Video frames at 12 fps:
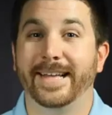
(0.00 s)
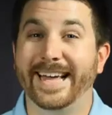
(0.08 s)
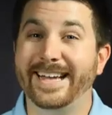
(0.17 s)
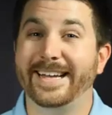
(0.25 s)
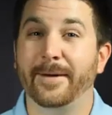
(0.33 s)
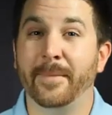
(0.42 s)

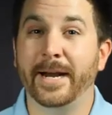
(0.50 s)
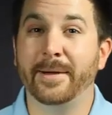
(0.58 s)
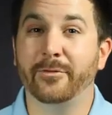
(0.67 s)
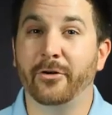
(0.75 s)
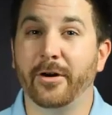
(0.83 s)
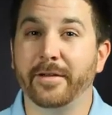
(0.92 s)
Hey, my
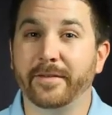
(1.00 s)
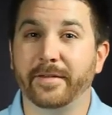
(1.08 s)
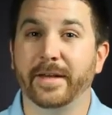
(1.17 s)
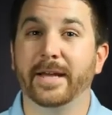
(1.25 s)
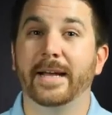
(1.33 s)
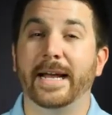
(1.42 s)
name's Chris,
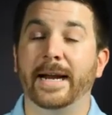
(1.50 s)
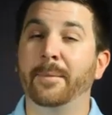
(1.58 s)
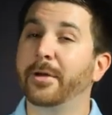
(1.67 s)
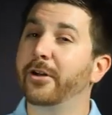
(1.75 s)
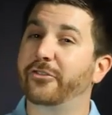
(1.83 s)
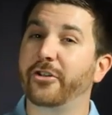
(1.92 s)
and I'm
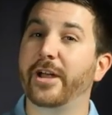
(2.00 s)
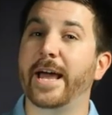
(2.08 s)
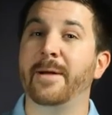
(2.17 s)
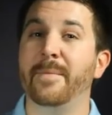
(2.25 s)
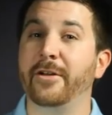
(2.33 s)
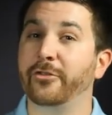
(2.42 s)
going to show you how
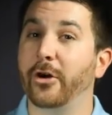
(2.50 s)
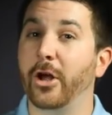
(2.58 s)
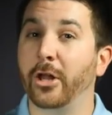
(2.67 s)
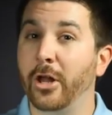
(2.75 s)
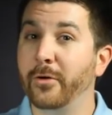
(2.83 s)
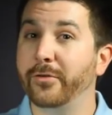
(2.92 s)
to measure a
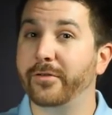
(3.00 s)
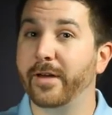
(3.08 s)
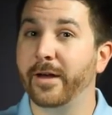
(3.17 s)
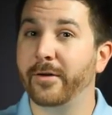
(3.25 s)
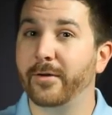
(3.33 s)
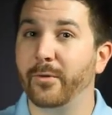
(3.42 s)
load
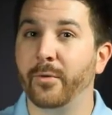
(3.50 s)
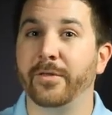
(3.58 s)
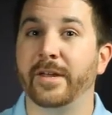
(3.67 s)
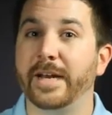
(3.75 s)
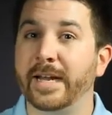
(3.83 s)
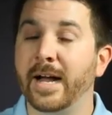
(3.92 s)
cell with
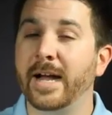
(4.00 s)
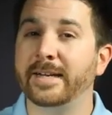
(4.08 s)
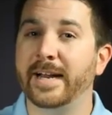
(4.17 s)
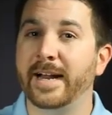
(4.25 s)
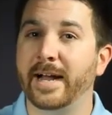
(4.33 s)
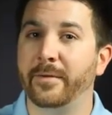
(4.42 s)
an NI
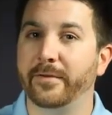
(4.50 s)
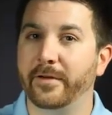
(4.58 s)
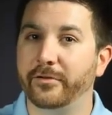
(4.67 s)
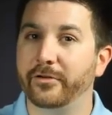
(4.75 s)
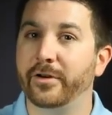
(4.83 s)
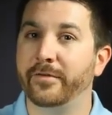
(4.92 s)
data
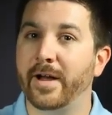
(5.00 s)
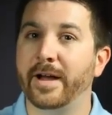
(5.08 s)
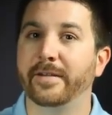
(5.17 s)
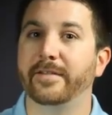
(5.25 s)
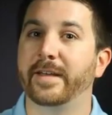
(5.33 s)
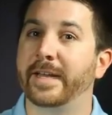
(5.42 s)
acquisition
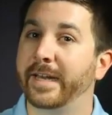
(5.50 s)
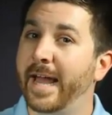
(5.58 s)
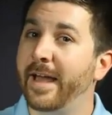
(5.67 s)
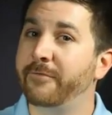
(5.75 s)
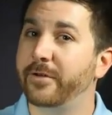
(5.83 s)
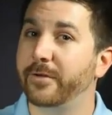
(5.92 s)
device in
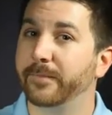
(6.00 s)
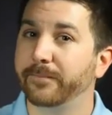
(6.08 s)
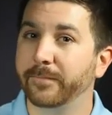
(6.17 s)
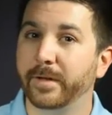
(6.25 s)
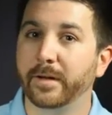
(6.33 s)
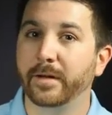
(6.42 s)
LabVIEW.
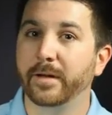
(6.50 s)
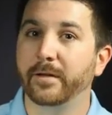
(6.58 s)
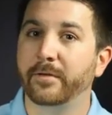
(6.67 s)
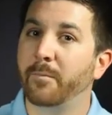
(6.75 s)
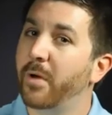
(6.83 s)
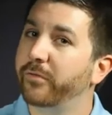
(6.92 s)

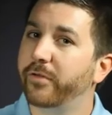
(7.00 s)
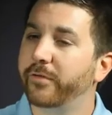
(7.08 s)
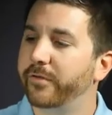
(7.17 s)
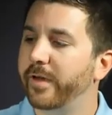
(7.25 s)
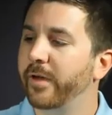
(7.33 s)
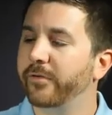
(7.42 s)
So most load
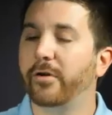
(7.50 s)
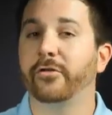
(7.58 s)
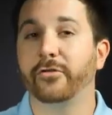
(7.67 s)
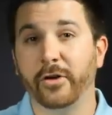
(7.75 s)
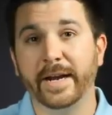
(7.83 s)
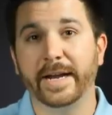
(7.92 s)
cells are
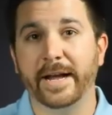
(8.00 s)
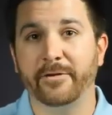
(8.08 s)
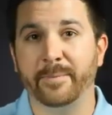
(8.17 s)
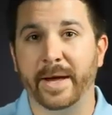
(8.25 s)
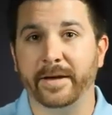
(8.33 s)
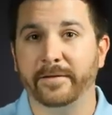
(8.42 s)
strain gauge
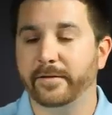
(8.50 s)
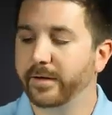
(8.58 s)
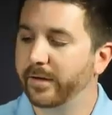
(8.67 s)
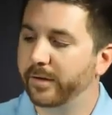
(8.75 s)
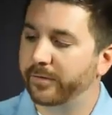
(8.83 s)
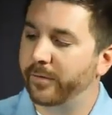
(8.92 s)
based,
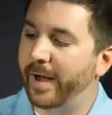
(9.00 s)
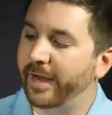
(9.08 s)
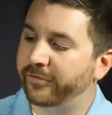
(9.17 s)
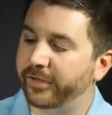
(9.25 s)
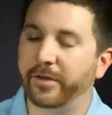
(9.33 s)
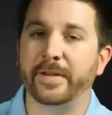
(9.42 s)
so
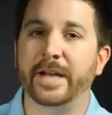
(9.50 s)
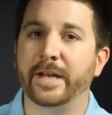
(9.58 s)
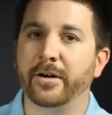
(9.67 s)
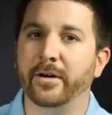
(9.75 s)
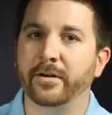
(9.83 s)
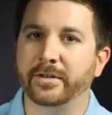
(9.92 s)
actually on the
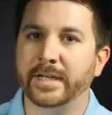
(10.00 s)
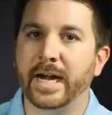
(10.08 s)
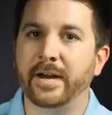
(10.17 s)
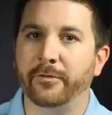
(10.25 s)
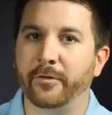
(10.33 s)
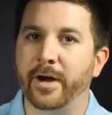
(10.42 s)
inner
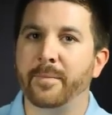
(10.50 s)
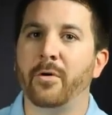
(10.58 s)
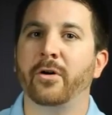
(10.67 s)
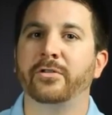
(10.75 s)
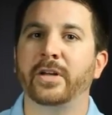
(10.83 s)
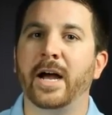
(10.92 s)
diaphragm
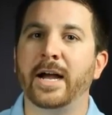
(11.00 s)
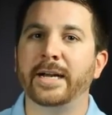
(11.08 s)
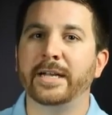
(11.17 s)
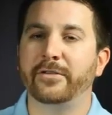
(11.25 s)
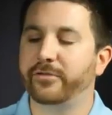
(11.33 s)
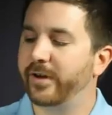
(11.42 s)
are
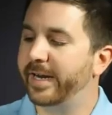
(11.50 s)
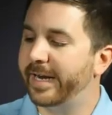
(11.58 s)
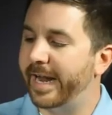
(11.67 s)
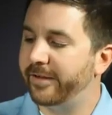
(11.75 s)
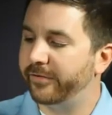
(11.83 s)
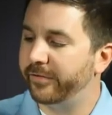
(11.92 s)
tiny strain
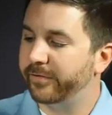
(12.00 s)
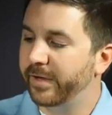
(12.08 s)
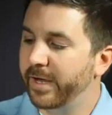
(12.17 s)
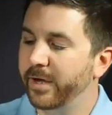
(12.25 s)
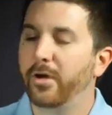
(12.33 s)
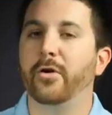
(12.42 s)
gauges
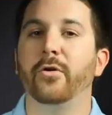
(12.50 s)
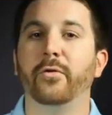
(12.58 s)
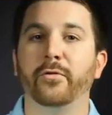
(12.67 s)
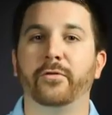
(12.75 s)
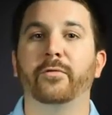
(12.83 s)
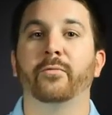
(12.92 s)

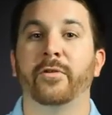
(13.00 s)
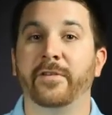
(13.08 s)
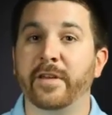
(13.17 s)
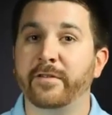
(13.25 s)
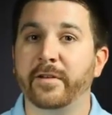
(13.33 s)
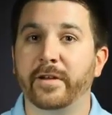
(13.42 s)
whose
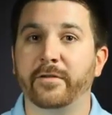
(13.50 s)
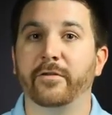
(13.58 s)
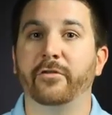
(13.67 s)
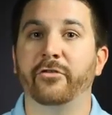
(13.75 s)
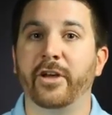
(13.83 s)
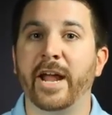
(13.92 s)
resistance
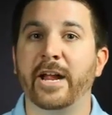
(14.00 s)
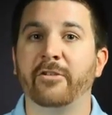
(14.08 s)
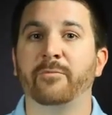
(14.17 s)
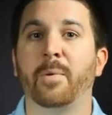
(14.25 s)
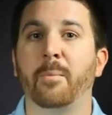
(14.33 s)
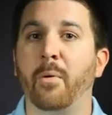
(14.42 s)

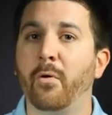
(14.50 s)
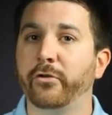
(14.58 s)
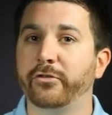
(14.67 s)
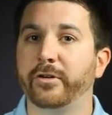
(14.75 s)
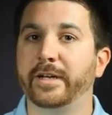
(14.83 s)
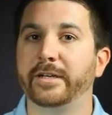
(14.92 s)
change
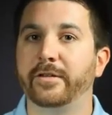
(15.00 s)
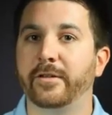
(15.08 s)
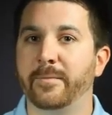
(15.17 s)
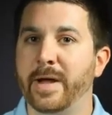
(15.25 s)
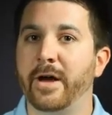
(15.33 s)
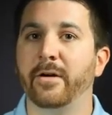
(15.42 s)
proportionally to the
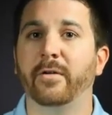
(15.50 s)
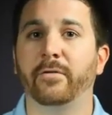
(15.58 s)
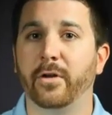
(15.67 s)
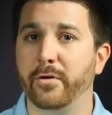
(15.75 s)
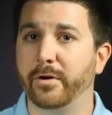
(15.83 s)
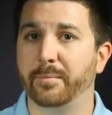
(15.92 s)
amount of
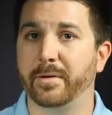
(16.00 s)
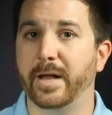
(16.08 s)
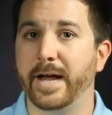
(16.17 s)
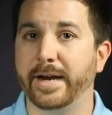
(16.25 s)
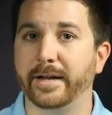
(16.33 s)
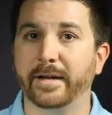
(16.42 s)
load
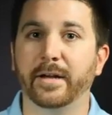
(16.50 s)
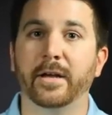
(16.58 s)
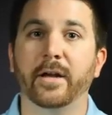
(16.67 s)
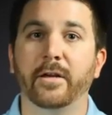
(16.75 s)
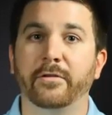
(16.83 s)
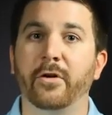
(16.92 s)
applied.
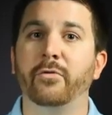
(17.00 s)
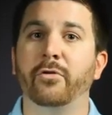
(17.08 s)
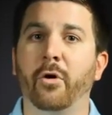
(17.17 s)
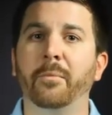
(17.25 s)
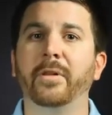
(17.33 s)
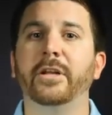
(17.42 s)
So
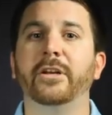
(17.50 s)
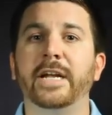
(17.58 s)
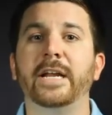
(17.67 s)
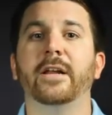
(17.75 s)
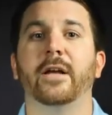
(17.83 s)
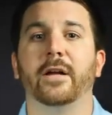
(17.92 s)
normally you
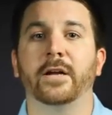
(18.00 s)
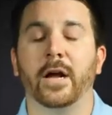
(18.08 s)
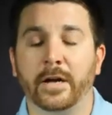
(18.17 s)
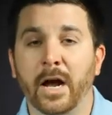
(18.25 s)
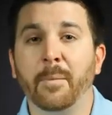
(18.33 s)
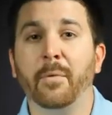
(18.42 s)
need a
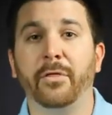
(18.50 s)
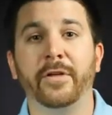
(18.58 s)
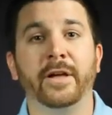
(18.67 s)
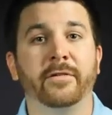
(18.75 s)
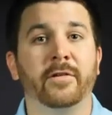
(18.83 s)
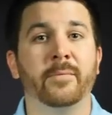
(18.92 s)
couple
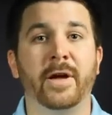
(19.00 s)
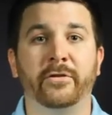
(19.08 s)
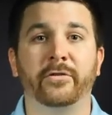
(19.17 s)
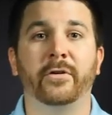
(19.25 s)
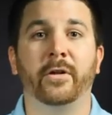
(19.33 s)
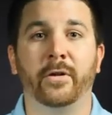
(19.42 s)
things to
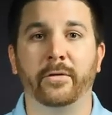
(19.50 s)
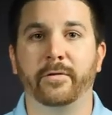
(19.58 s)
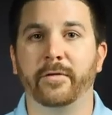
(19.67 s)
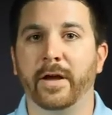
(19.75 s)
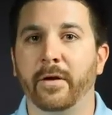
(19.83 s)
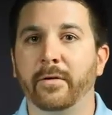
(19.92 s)
measure a load
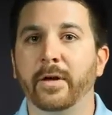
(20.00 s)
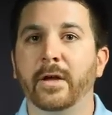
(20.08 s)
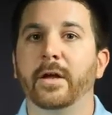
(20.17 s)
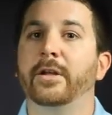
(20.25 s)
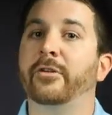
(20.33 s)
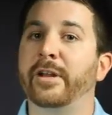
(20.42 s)
cell.
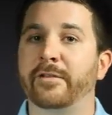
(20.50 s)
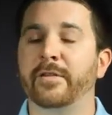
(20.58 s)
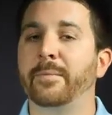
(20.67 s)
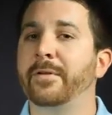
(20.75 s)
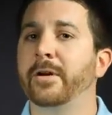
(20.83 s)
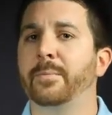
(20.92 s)
You need
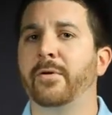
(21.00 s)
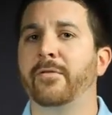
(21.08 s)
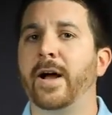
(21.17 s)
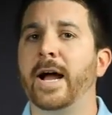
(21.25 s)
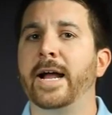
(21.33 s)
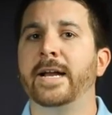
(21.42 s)
something to
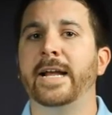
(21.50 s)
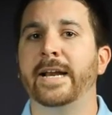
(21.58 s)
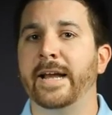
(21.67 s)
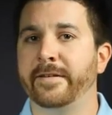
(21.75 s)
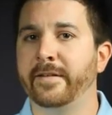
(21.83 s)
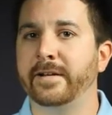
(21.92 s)
provide an
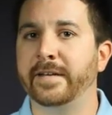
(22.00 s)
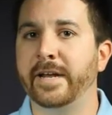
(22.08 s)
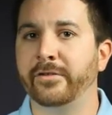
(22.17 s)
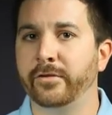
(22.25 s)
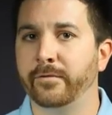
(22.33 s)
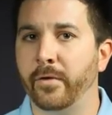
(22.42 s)

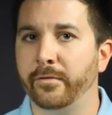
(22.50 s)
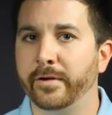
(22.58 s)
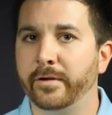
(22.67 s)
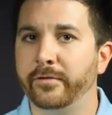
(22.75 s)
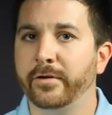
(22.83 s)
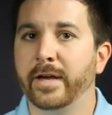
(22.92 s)
excitation
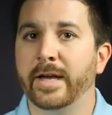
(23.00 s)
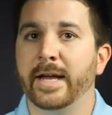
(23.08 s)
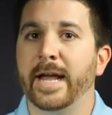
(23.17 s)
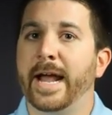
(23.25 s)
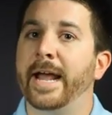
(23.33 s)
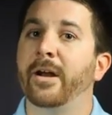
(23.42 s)
voltage.
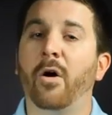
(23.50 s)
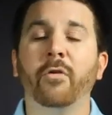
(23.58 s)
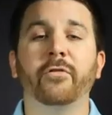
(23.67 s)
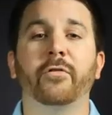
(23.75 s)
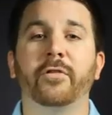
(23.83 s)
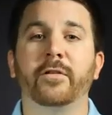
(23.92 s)
And
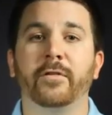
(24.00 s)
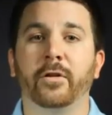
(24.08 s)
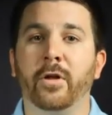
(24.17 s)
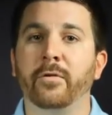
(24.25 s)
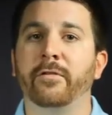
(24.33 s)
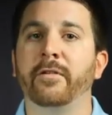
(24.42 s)
also, since the
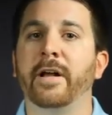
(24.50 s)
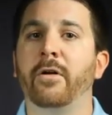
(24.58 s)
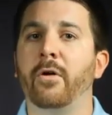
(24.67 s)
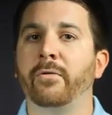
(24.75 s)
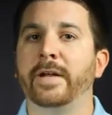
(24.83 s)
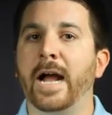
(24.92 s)
load cell
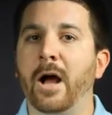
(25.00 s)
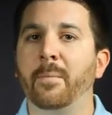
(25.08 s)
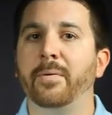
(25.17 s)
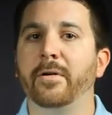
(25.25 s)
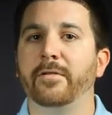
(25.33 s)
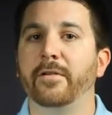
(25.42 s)
only
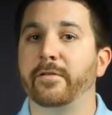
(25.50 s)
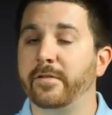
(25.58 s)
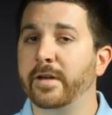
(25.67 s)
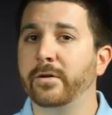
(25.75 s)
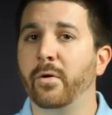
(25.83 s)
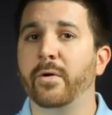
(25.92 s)
outputs a
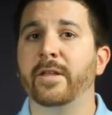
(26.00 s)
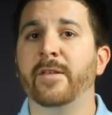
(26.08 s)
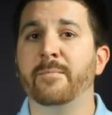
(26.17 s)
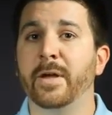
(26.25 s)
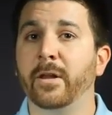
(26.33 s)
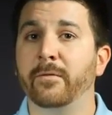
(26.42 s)
signal in the
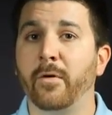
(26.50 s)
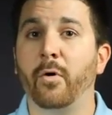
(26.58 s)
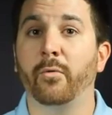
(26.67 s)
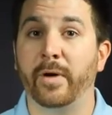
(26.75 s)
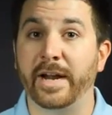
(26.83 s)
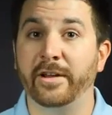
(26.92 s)
millivolt
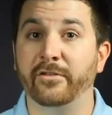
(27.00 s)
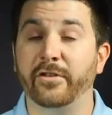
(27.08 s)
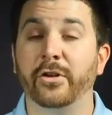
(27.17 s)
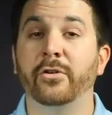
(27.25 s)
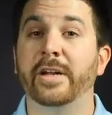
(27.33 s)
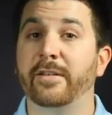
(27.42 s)
range,
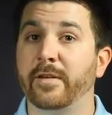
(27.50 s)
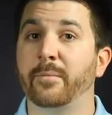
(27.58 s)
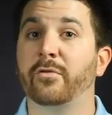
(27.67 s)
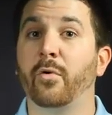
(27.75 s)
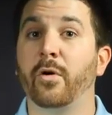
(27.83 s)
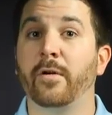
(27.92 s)
you need some
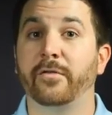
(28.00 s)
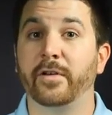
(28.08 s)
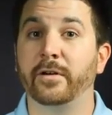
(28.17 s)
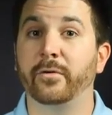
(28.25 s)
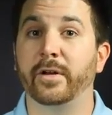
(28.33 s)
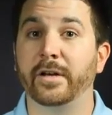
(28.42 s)
sort of
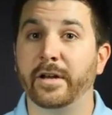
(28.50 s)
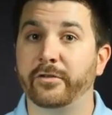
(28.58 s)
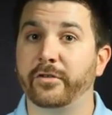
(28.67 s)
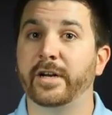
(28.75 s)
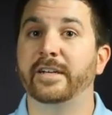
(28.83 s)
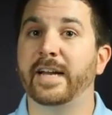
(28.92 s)
signal
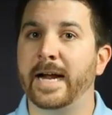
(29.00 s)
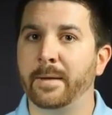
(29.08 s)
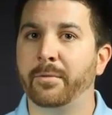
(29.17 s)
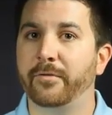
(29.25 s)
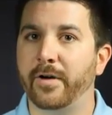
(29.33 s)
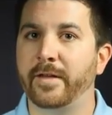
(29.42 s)
conditioning to
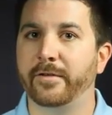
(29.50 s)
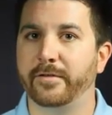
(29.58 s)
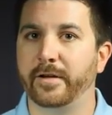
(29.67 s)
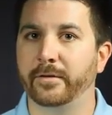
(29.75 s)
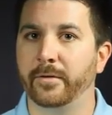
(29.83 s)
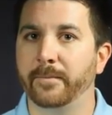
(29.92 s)
amplify the
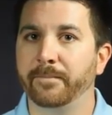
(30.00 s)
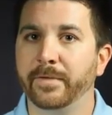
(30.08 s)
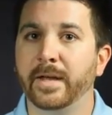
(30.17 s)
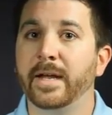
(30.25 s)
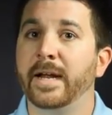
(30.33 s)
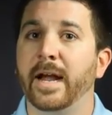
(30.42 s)
signal.
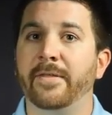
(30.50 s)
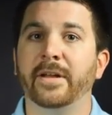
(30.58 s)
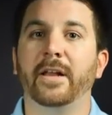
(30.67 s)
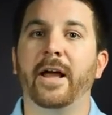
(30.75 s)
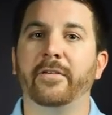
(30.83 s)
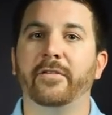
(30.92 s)
And then
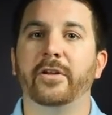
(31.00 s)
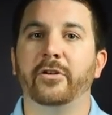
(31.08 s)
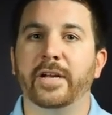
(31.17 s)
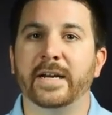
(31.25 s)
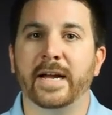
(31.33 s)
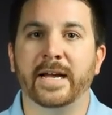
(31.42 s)
lastly, you
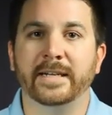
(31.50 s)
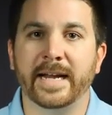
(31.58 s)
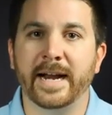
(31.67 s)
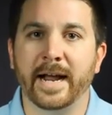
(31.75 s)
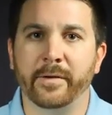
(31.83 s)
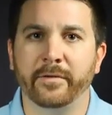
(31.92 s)
need a
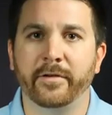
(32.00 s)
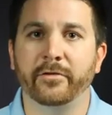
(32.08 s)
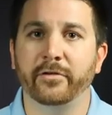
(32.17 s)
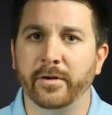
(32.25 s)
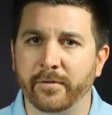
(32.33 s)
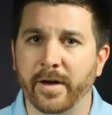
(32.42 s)
data
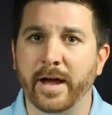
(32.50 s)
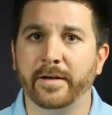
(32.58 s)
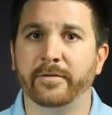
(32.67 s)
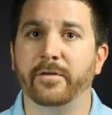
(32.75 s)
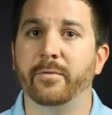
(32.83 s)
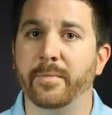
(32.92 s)
acquisition device
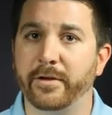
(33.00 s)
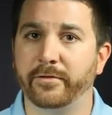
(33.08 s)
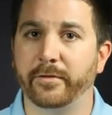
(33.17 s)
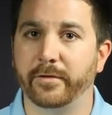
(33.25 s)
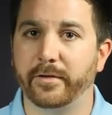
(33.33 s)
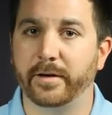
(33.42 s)
to measure
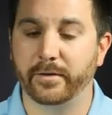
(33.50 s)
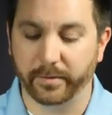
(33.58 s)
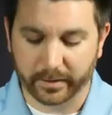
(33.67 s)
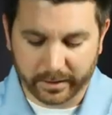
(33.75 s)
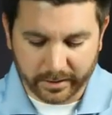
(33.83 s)
the signal.